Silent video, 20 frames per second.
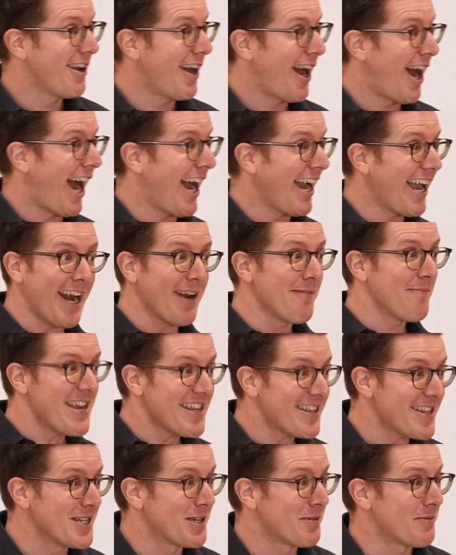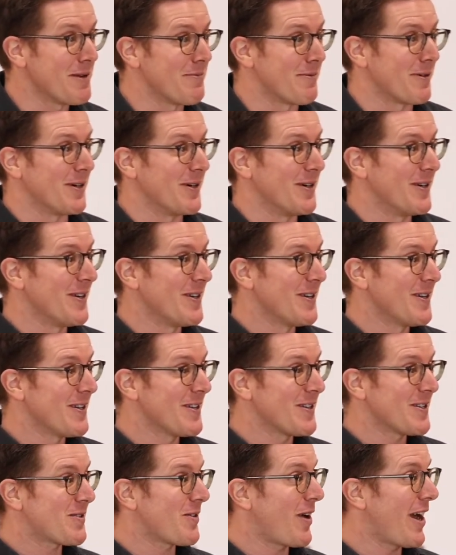I gotta meet these people.
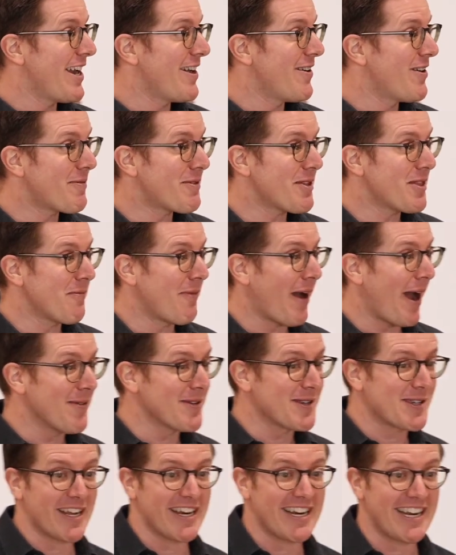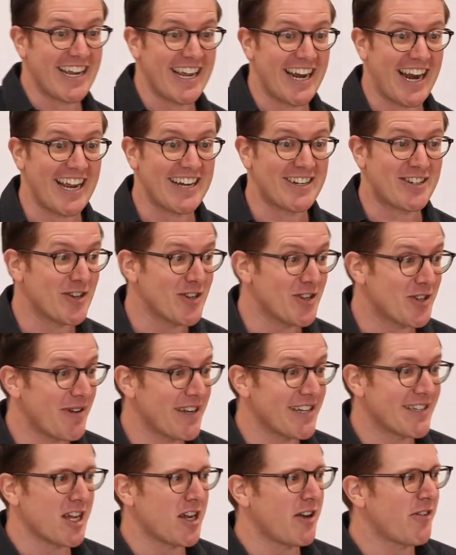So I interrupted their Bible study and I introduced
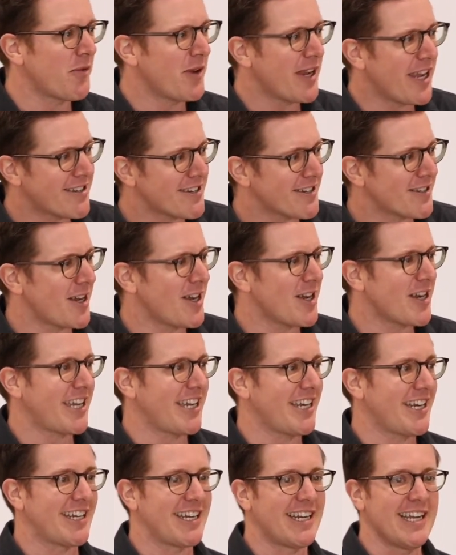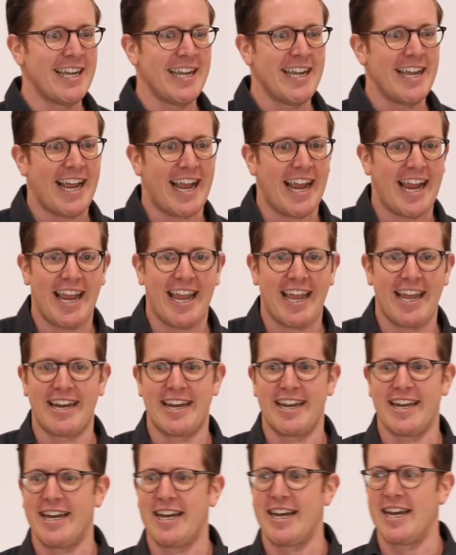myself, and we got to talking,
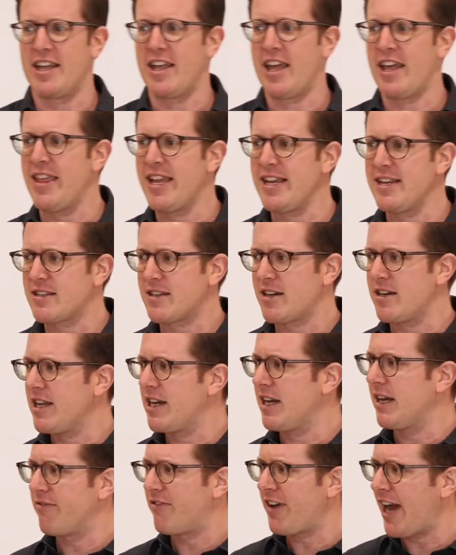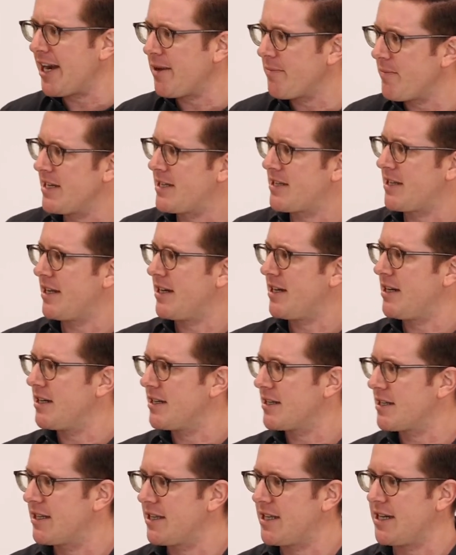and they started inviting me to
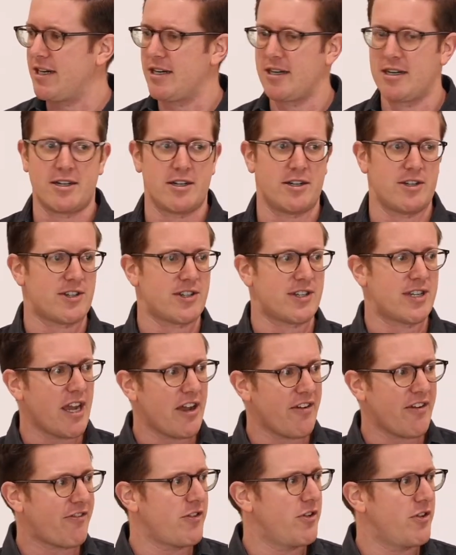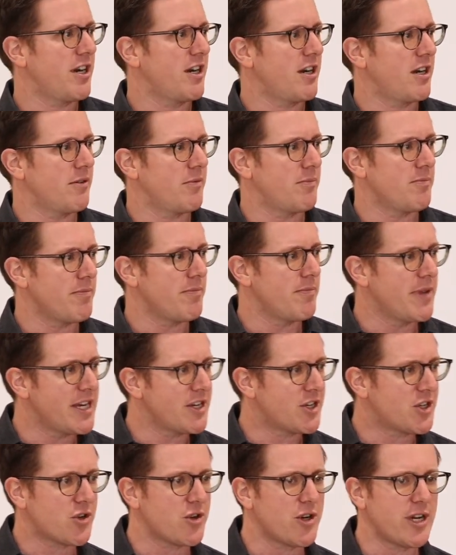their stuff for their
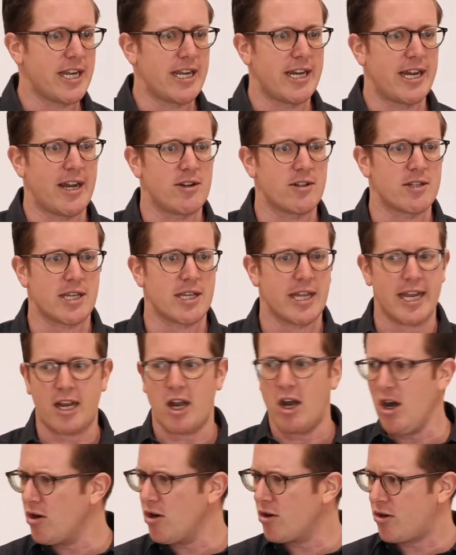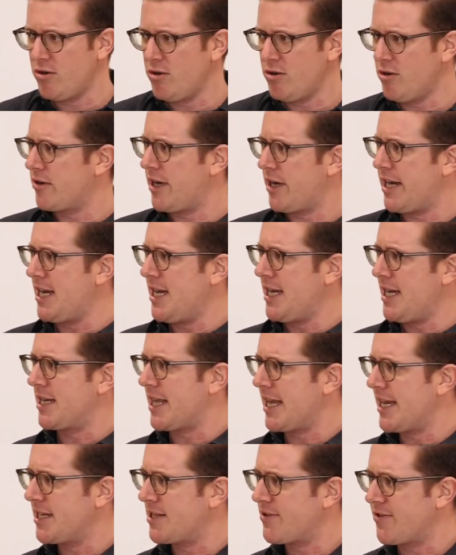ministry, and I was like, oh, cool, right on,
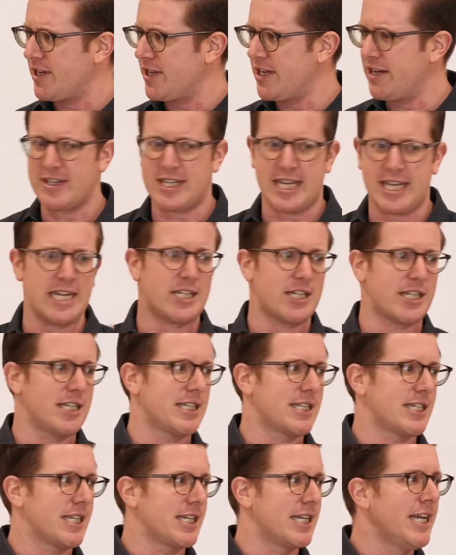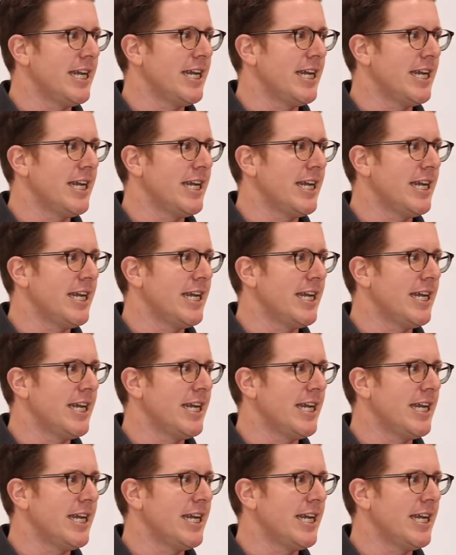thanks for the invitations, and